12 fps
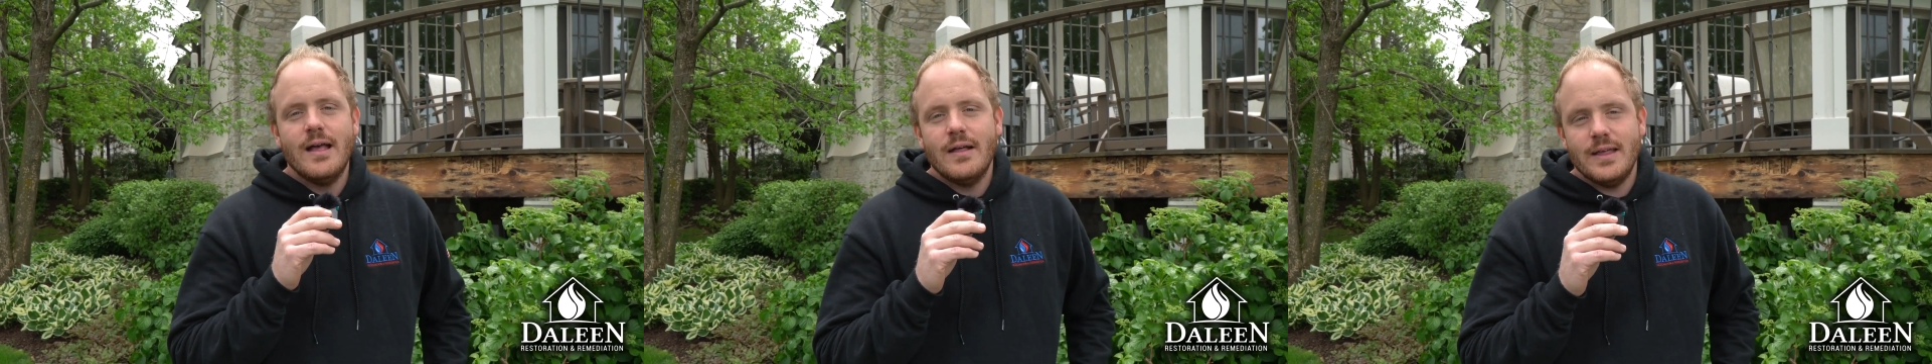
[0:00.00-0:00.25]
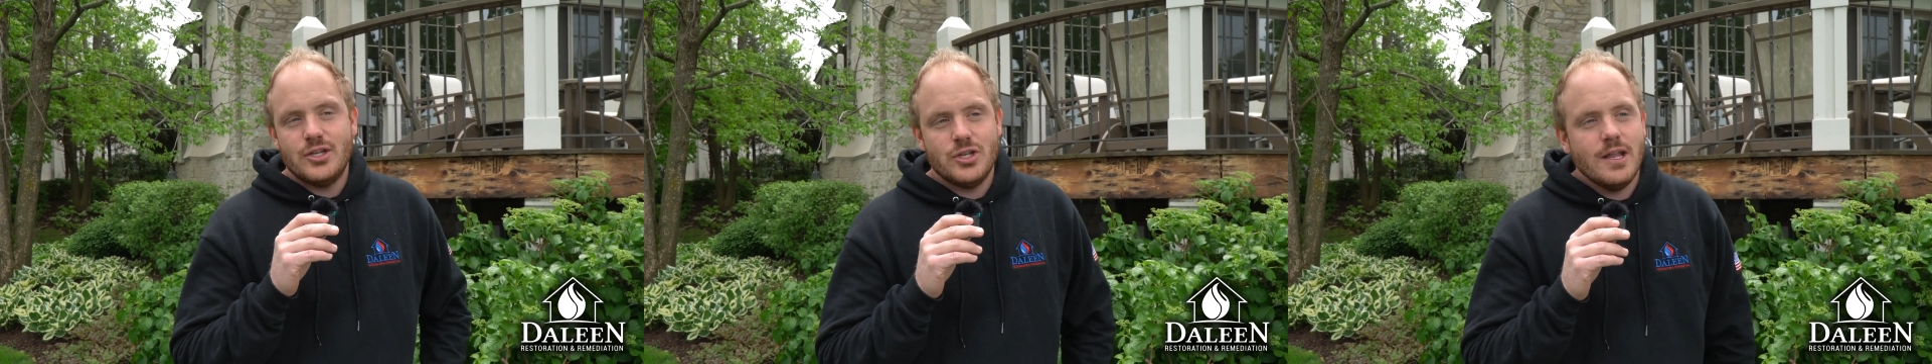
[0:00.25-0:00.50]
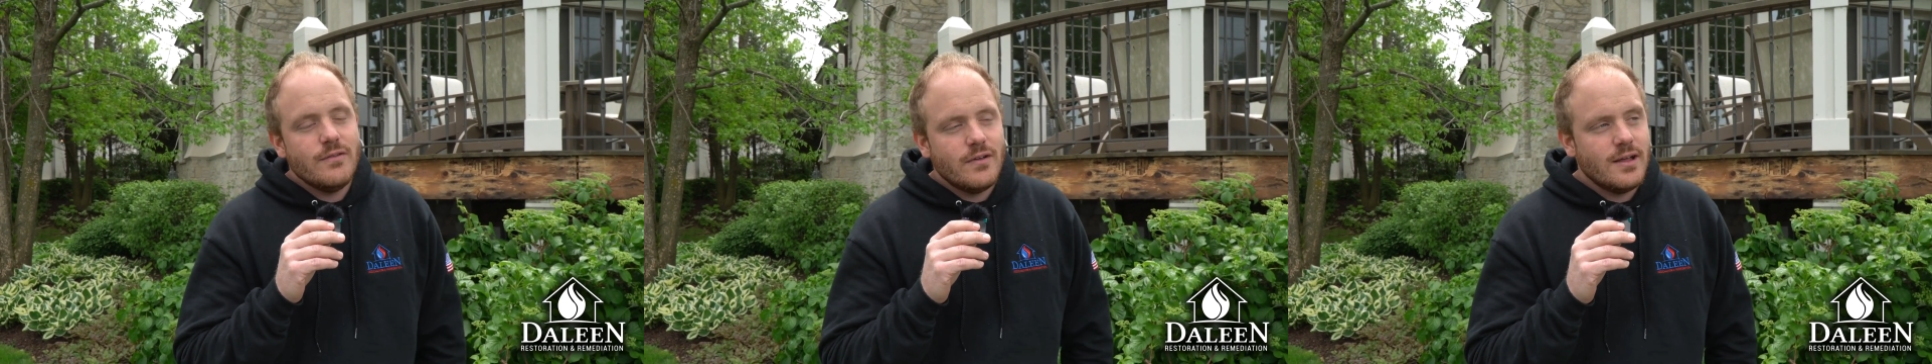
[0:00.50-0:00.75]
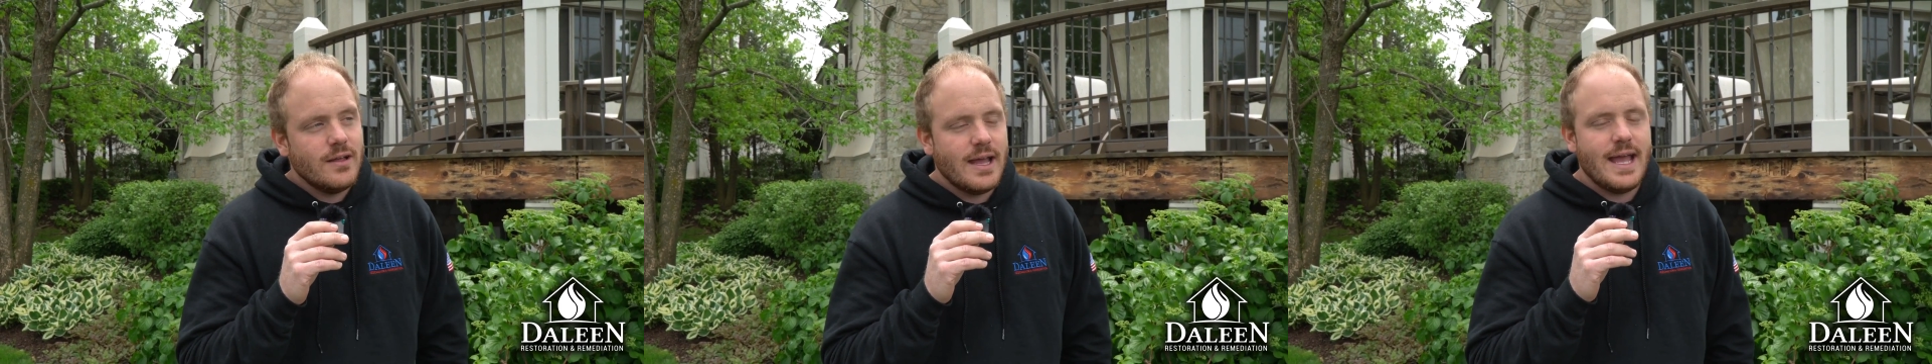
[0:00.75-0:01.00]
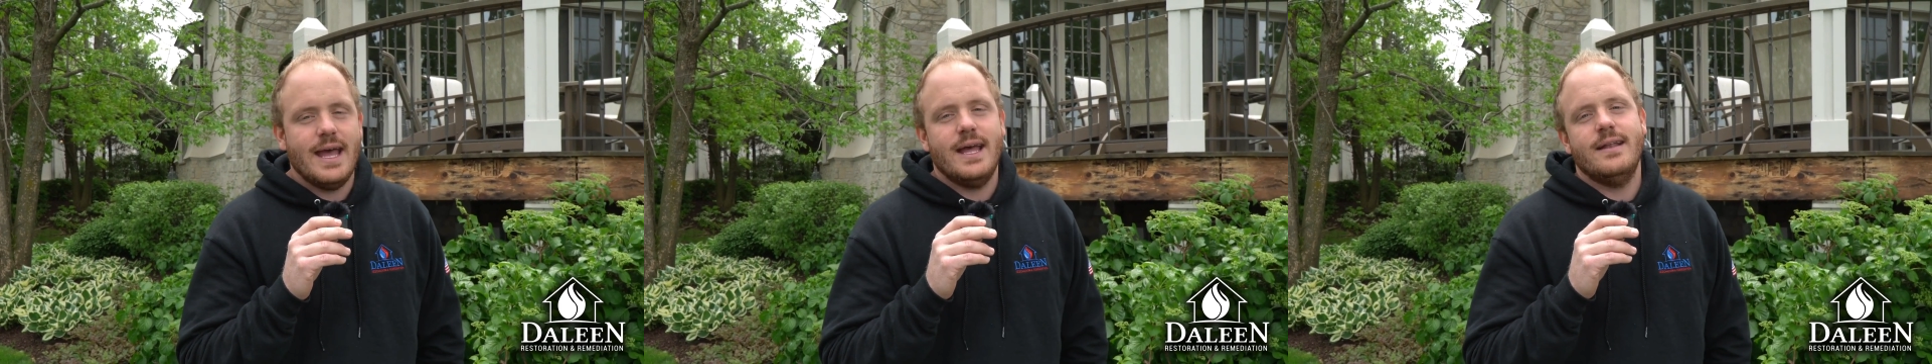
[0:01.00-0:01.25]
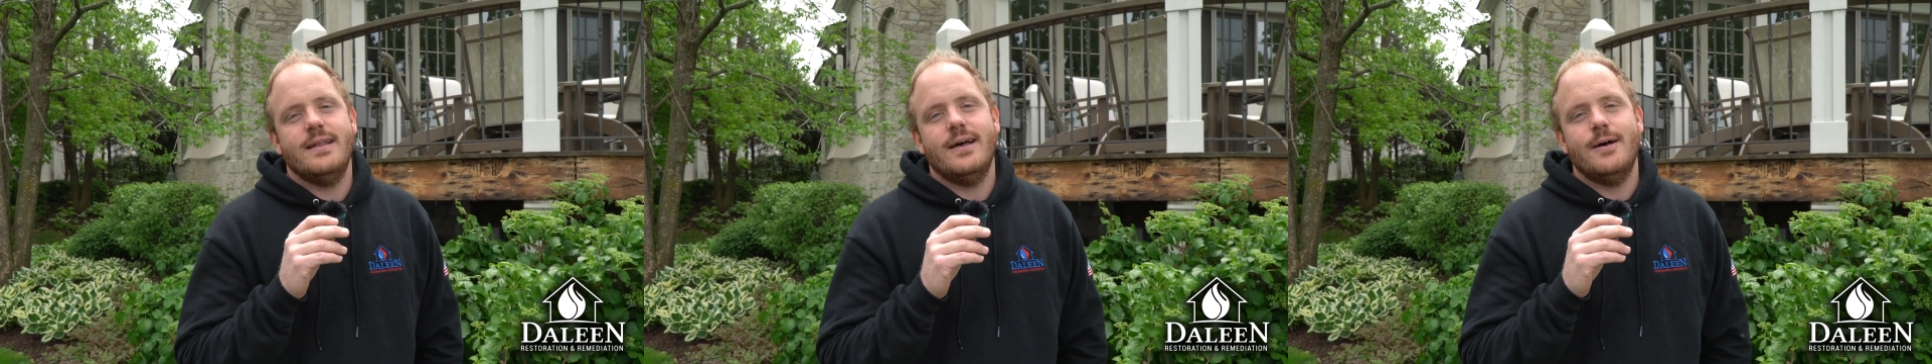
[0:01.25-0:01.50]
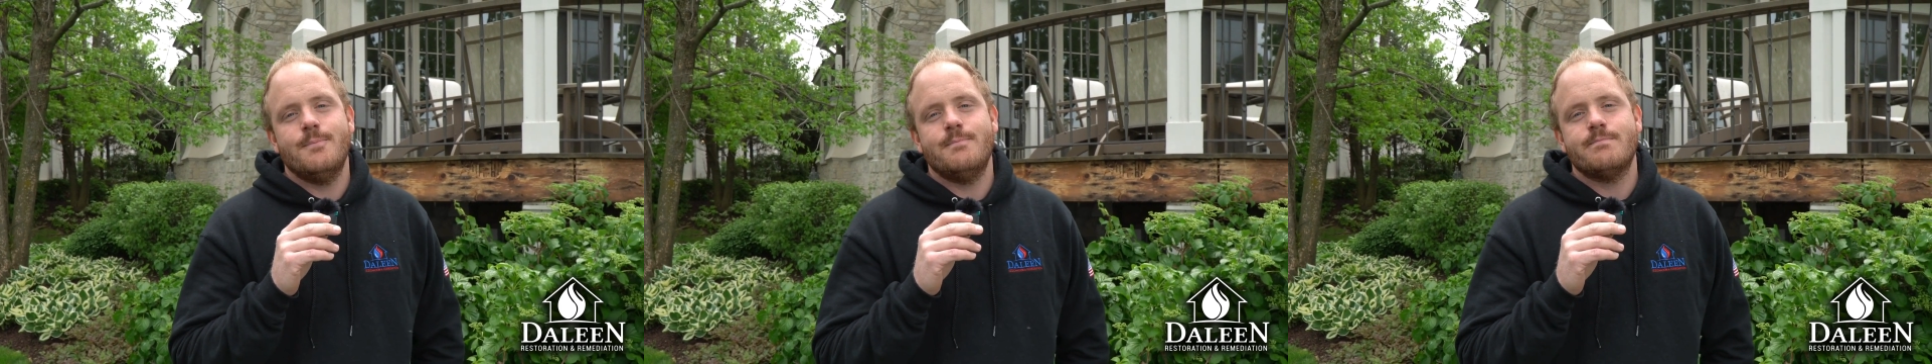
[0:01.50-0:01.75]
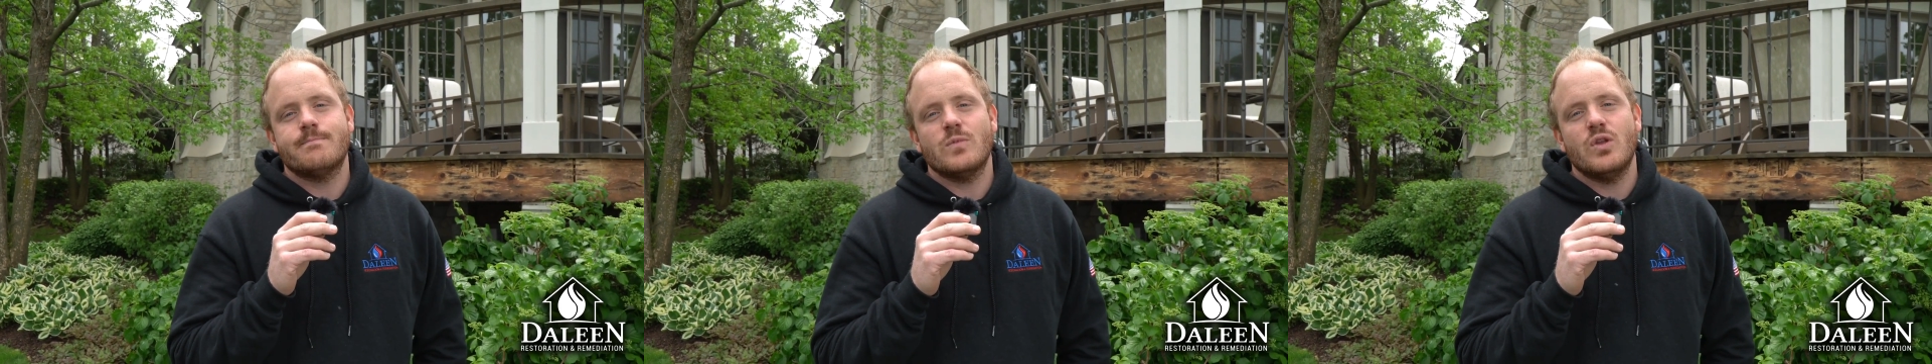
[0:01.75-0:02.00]
Lake Geneva, and
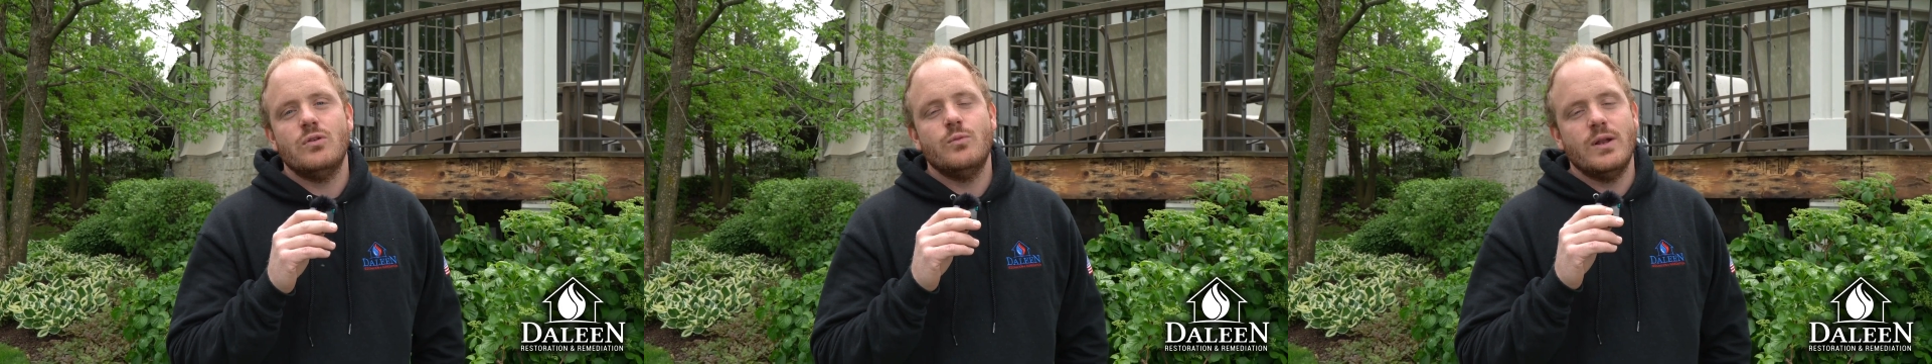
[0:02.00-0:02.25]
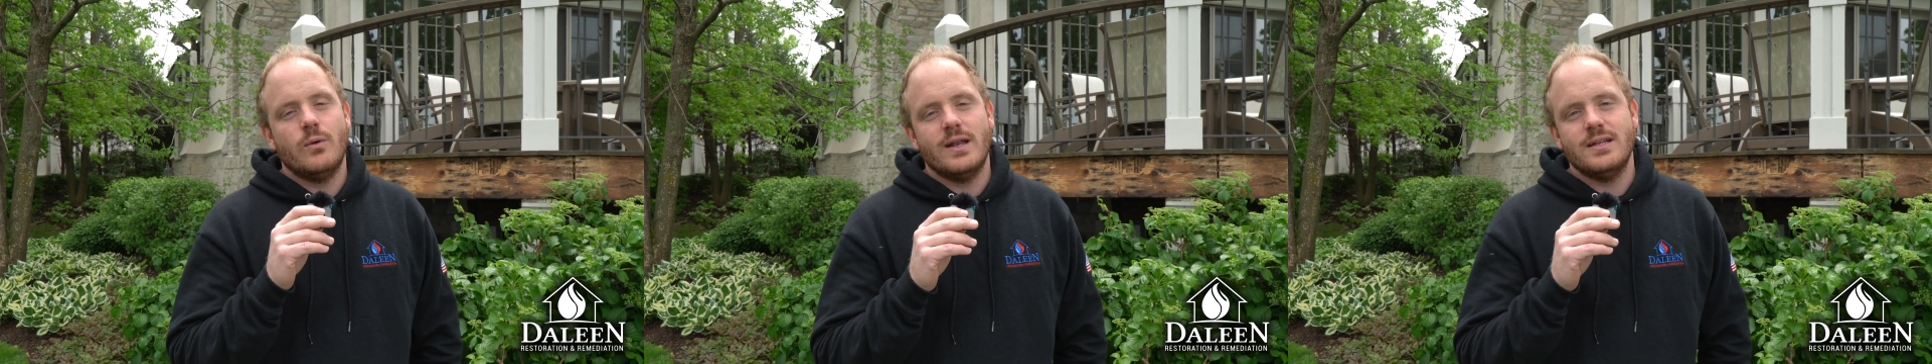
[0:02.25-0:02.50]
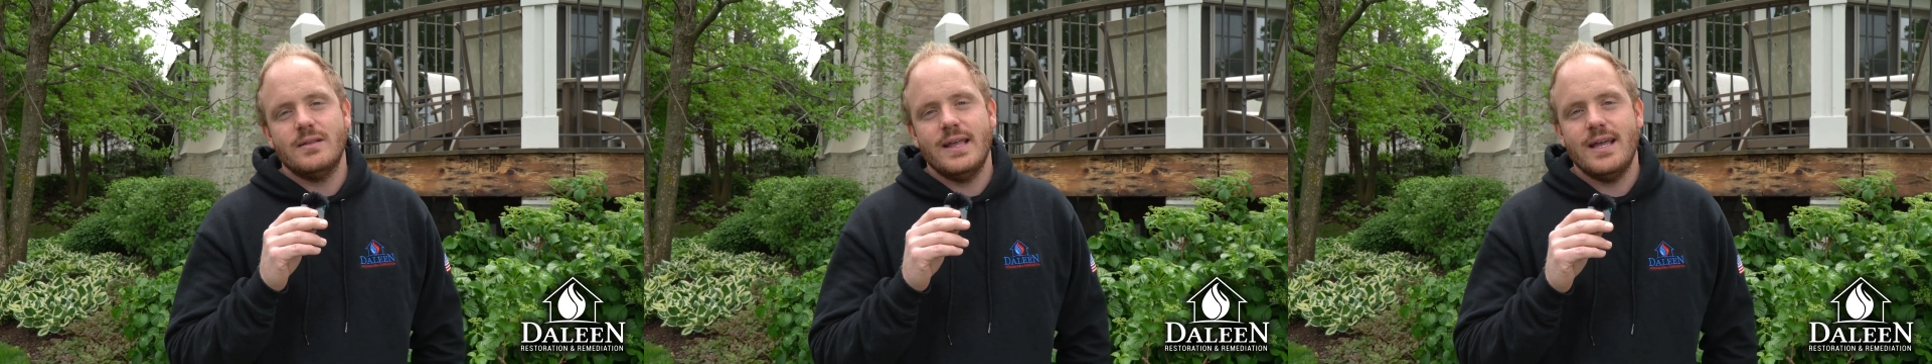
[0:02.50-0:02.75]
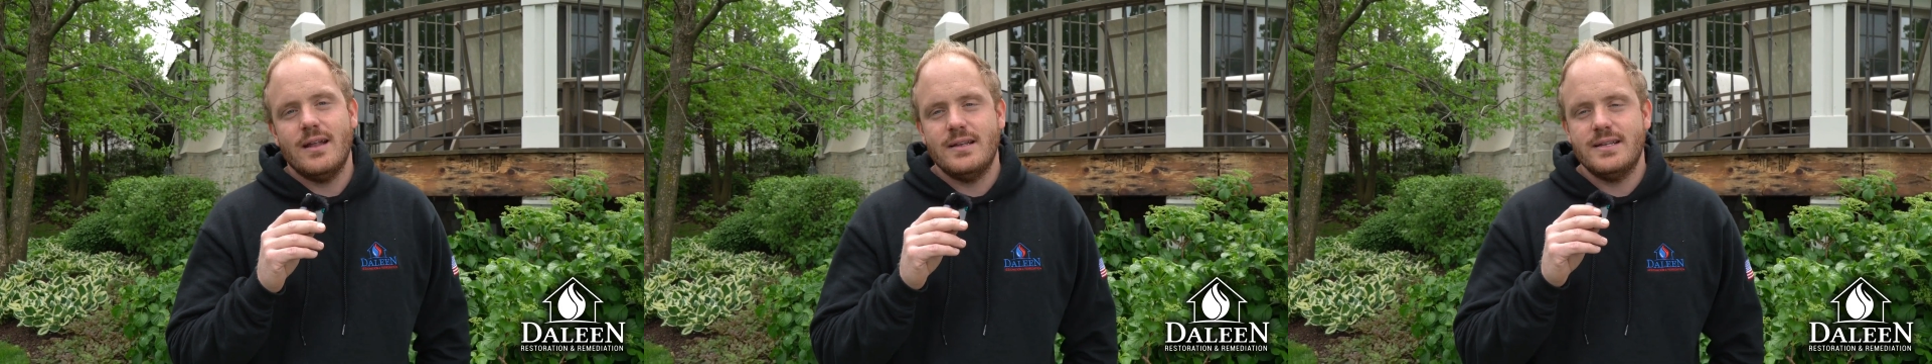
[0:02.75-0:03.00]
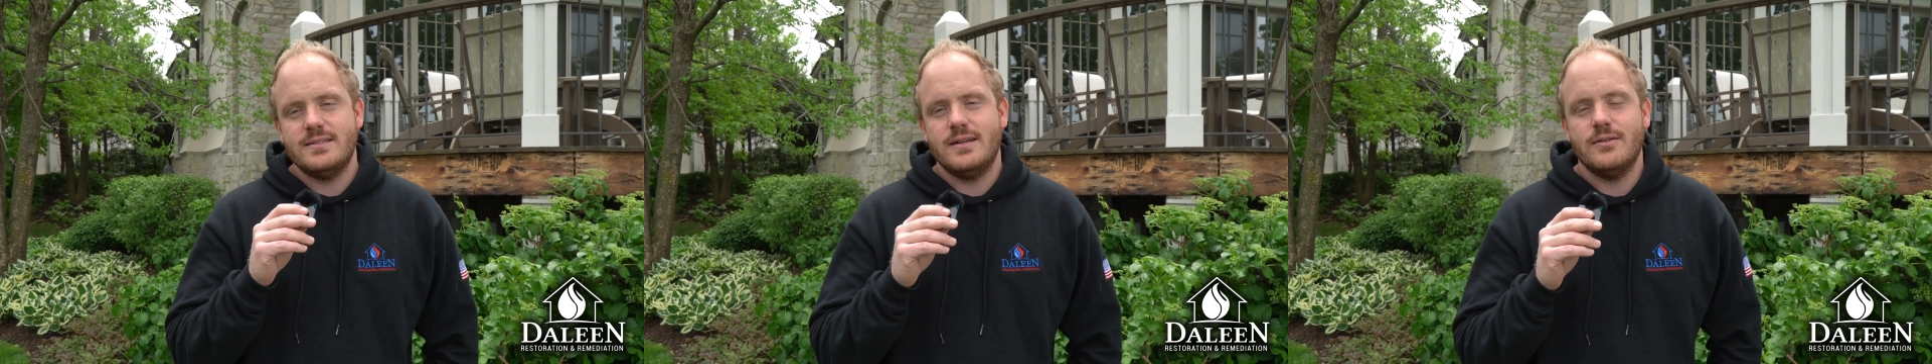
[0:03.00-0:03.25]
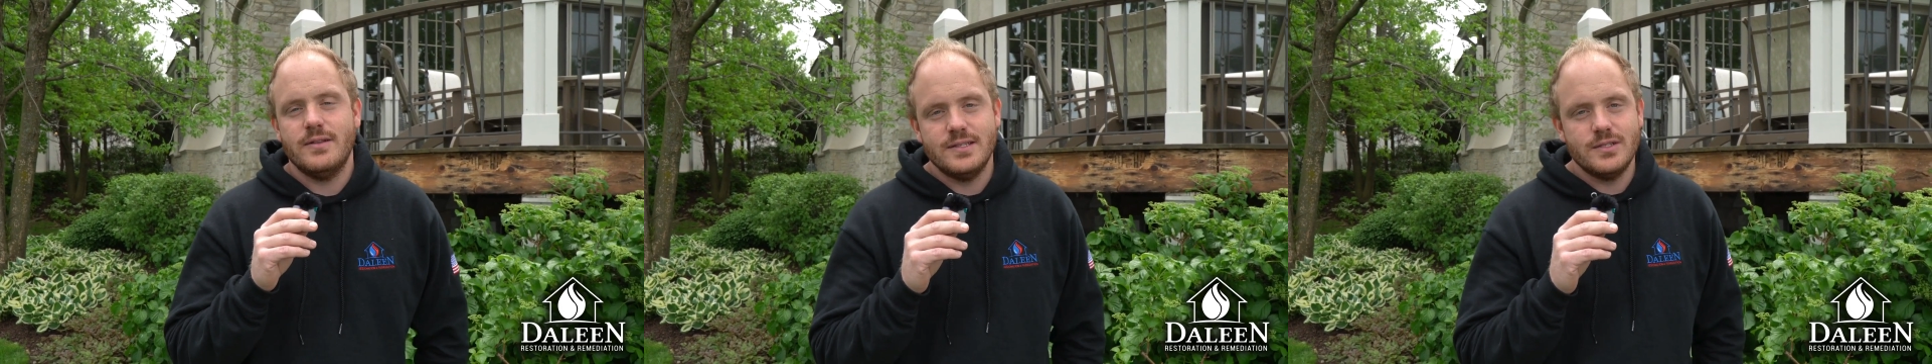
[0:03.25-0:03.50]
we don't want to delay it unnecessarily.